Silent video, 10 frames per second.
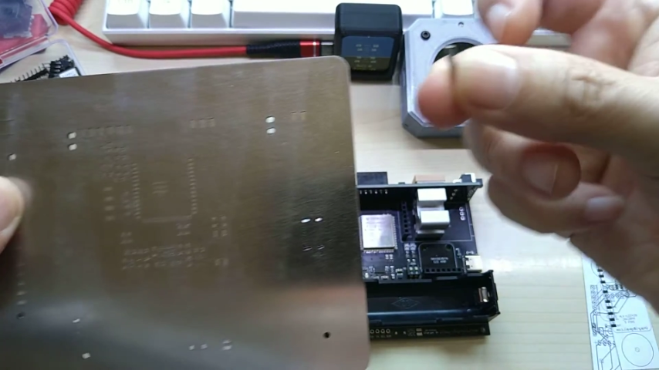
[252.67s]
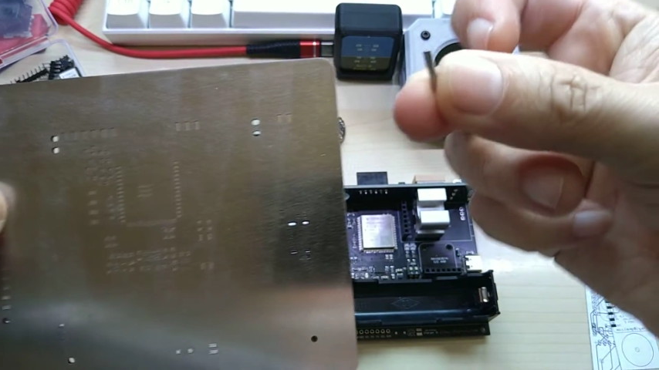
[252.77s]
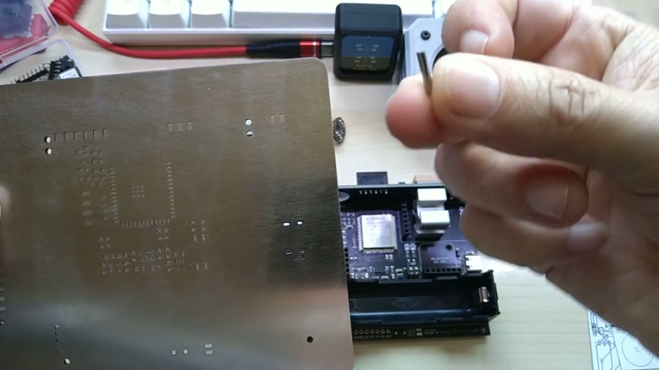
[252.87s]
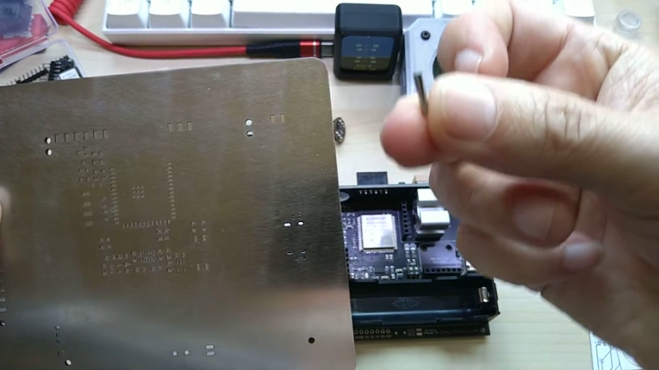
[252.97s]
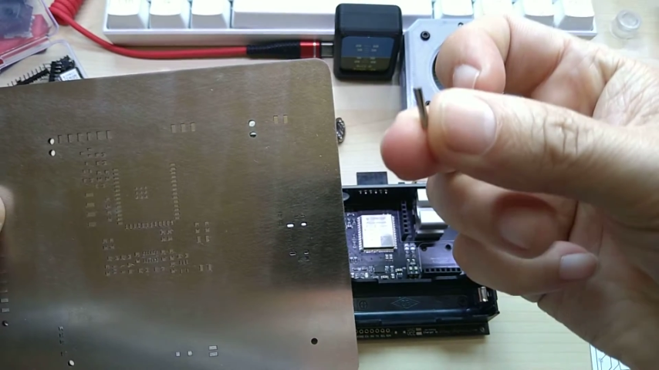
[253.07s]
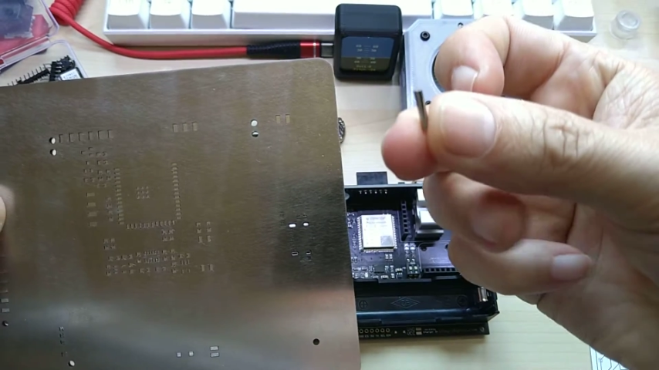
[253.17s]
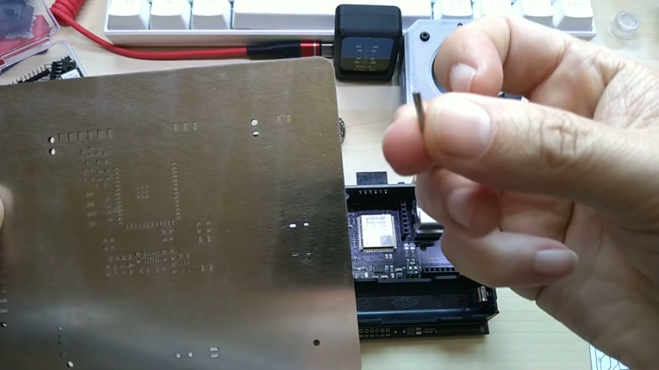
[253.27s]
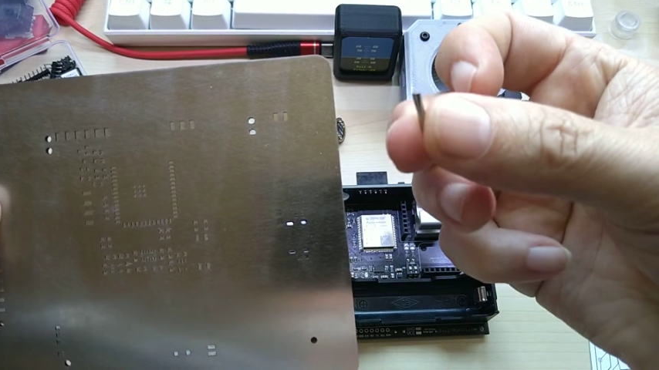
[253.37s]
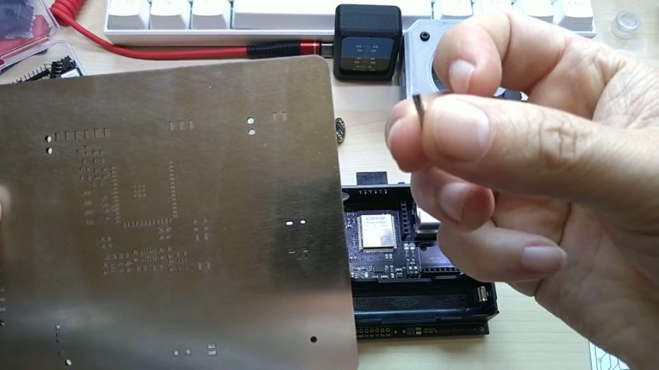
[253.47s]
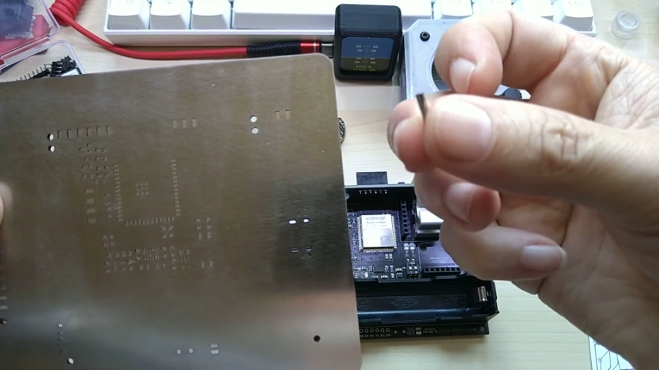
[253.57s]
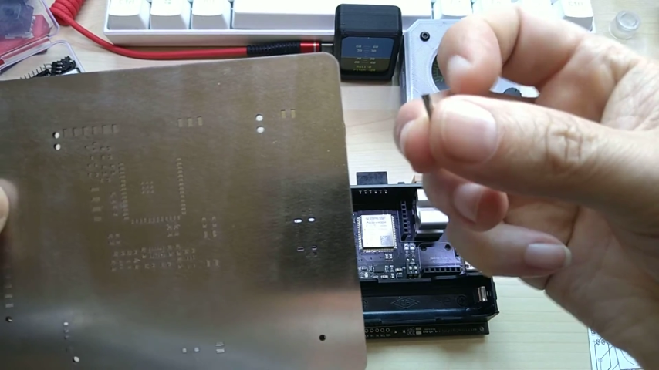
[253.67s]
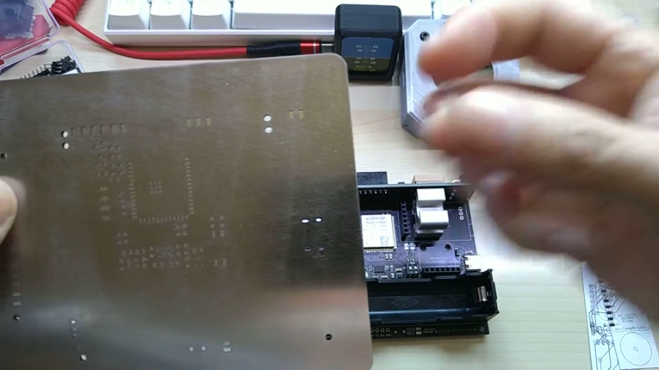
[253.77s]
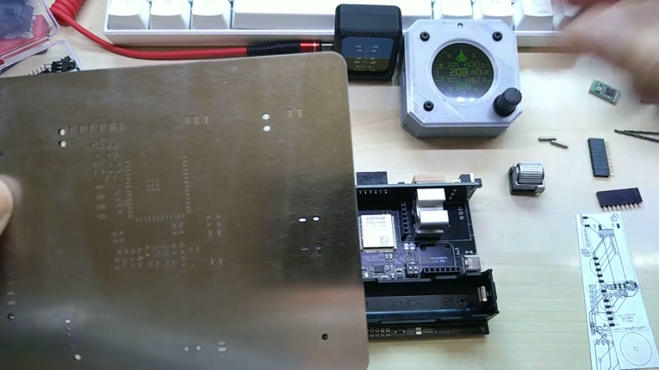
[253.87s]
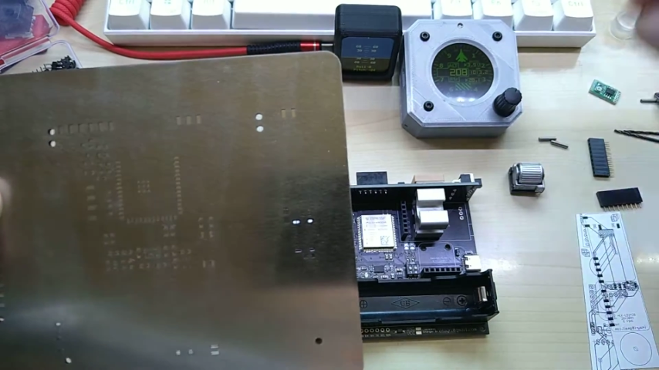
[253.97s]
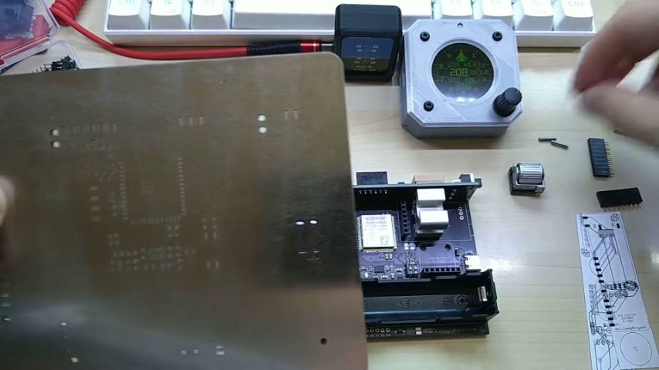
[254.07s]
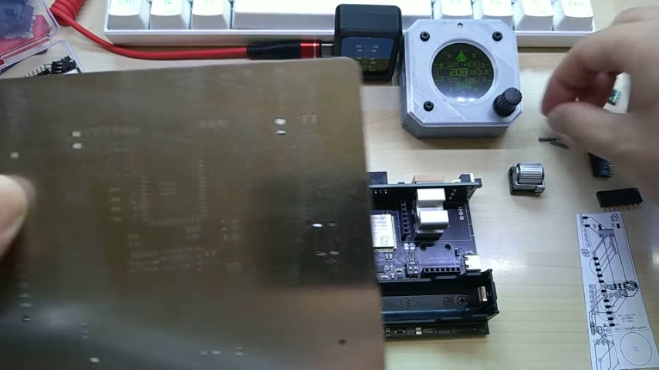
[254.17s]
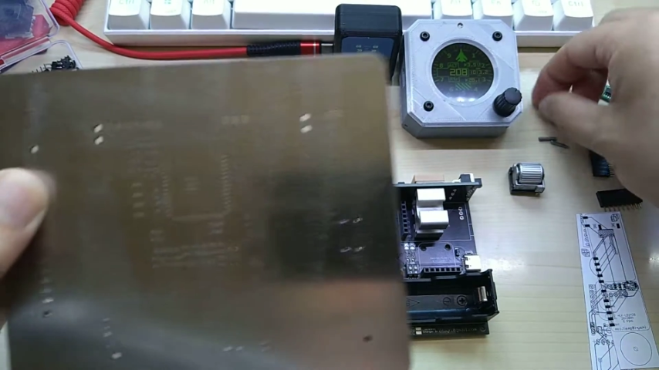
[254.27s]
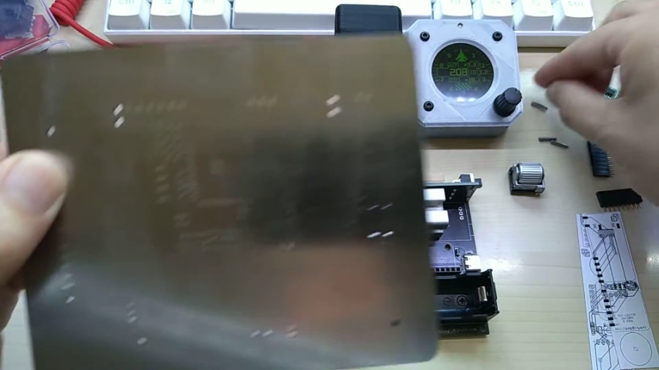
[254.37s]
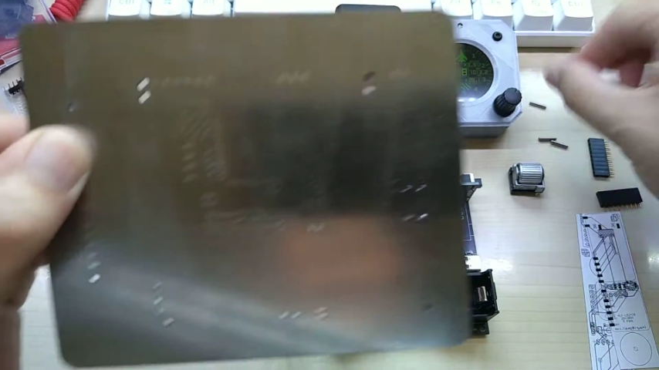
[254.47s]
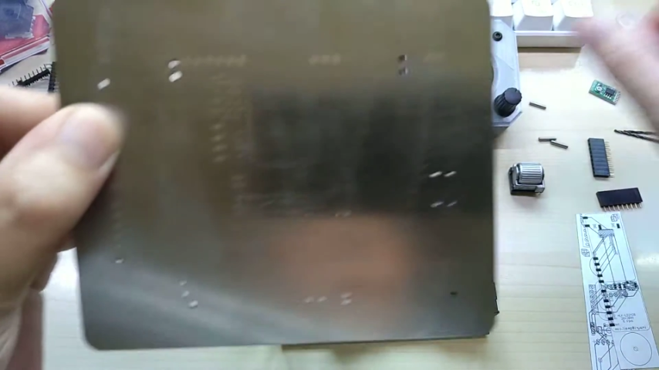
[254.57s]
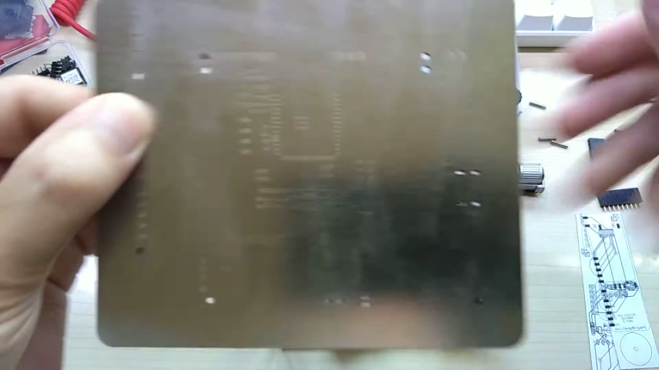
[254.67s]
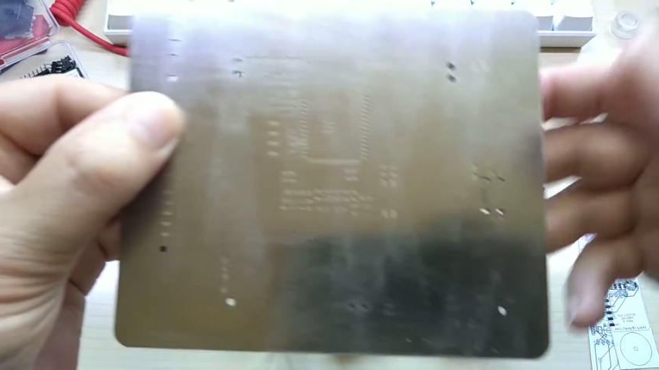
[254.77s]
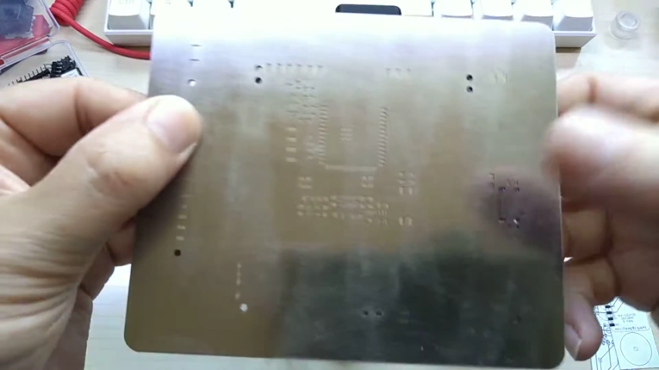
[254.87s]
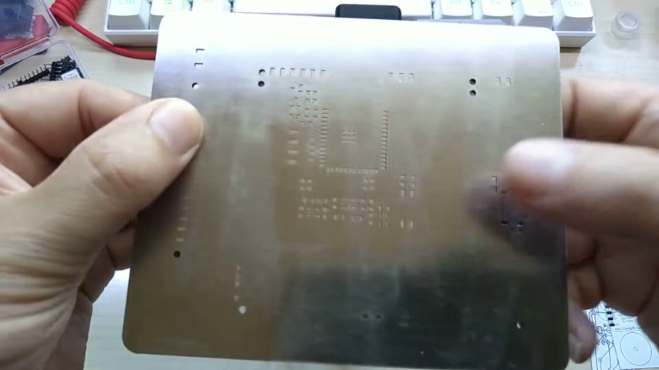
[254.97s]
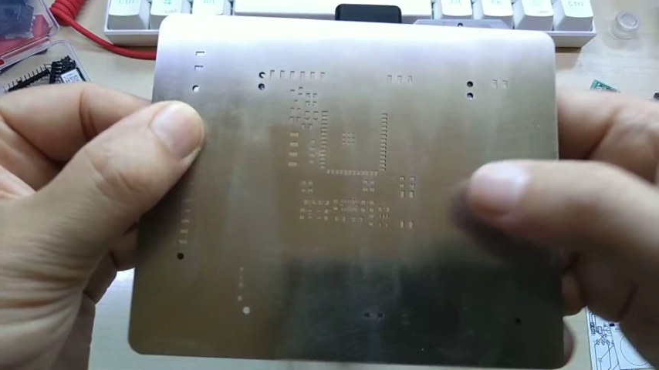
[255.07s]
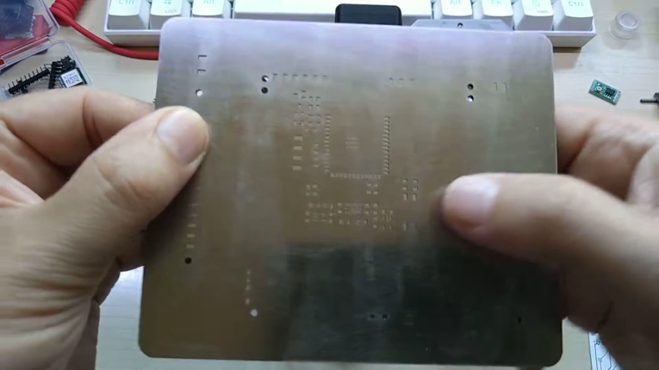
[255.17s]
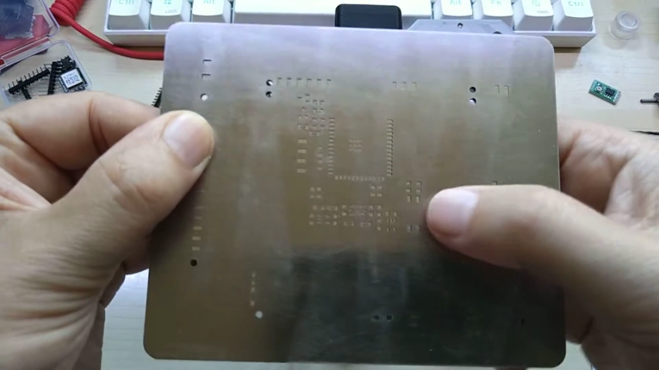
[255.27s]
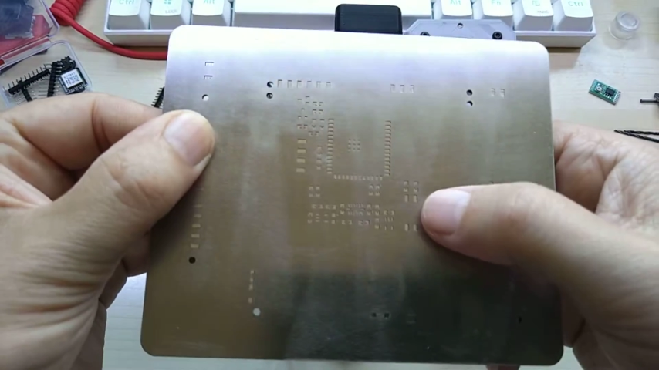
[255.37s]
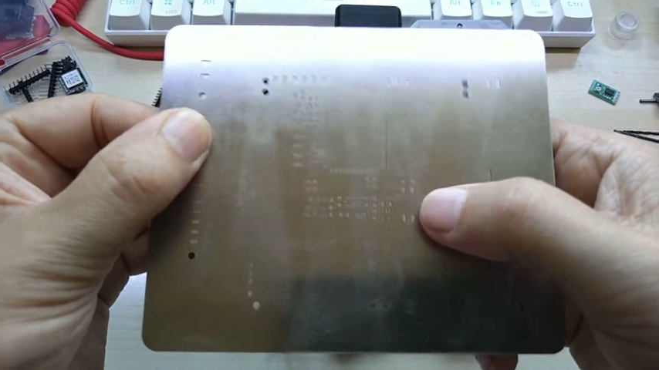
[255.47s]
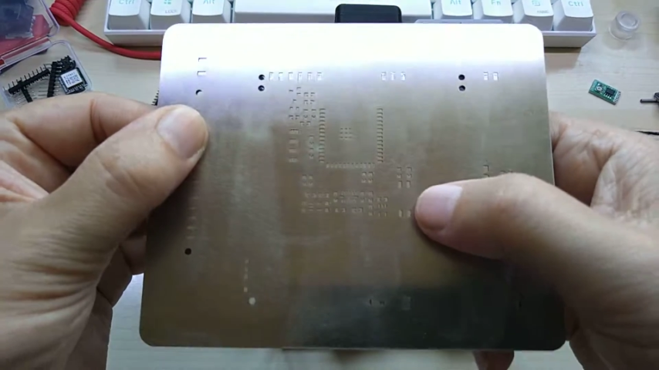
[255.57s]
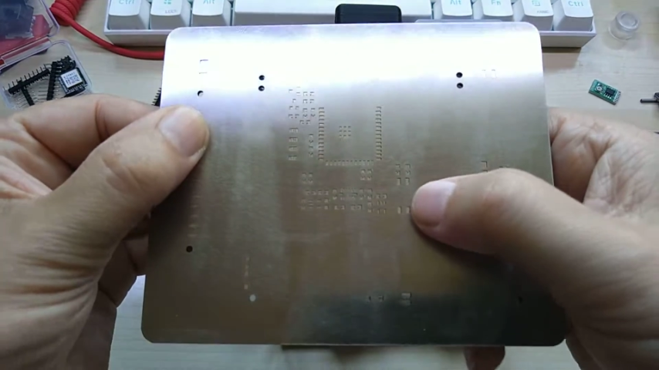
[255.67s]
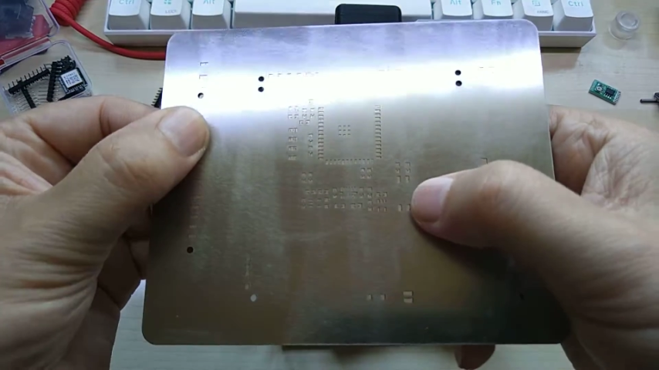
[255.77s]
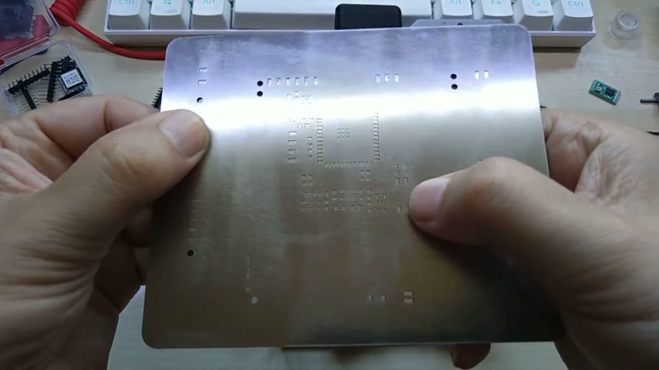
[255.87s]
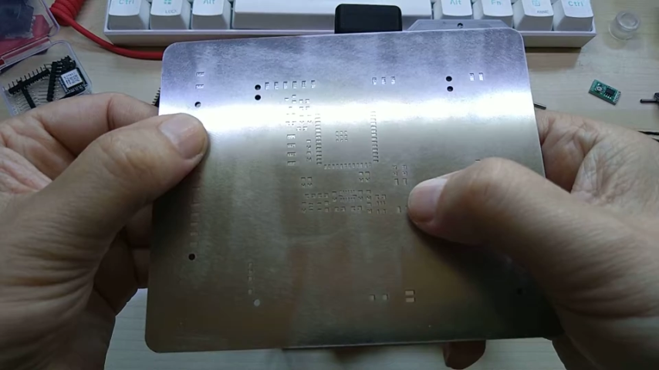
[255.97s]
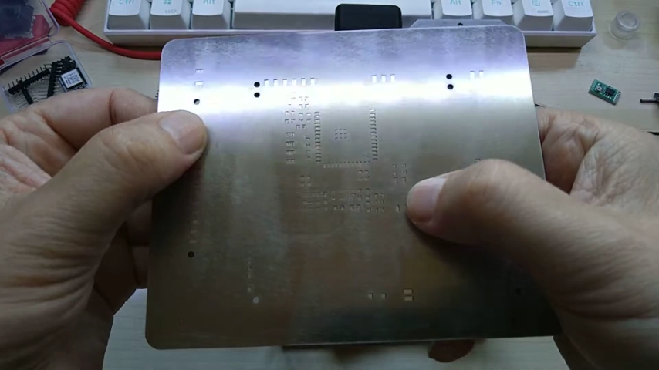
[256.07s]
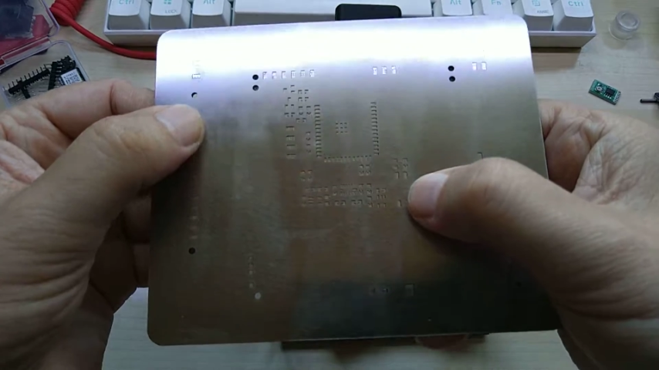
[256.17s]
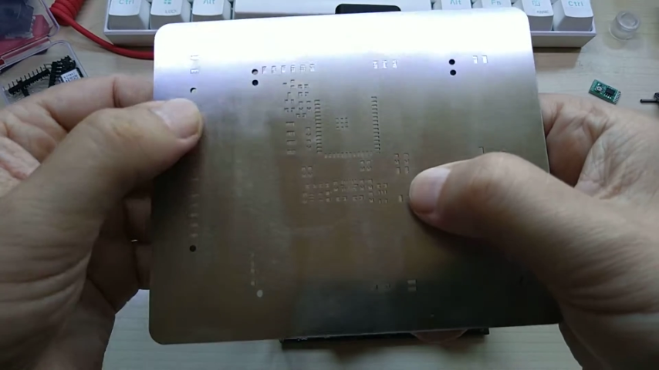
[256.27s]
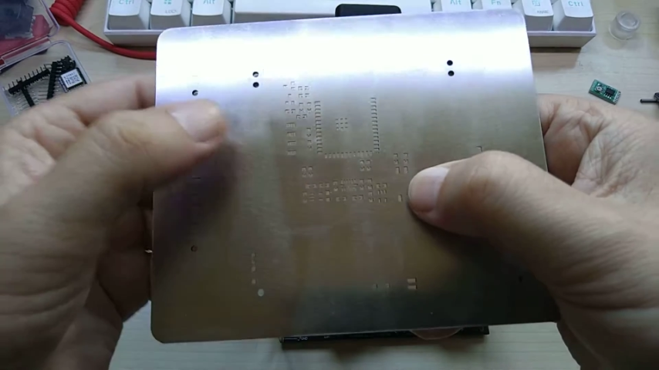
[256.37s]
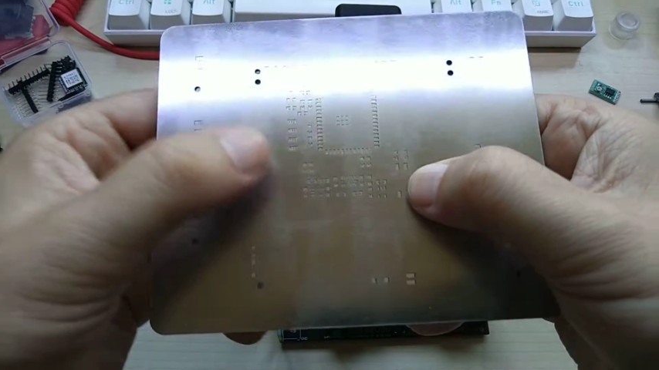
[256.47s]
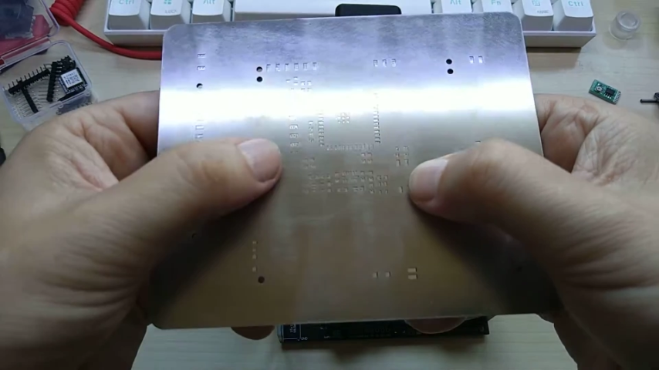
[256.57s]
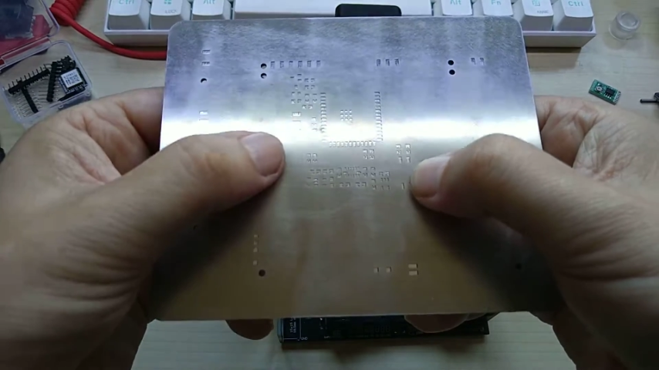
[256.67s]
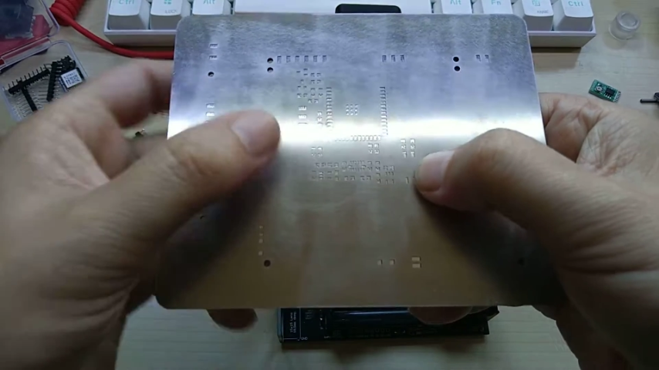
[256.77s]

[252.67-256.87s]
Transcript: (no speaker visible)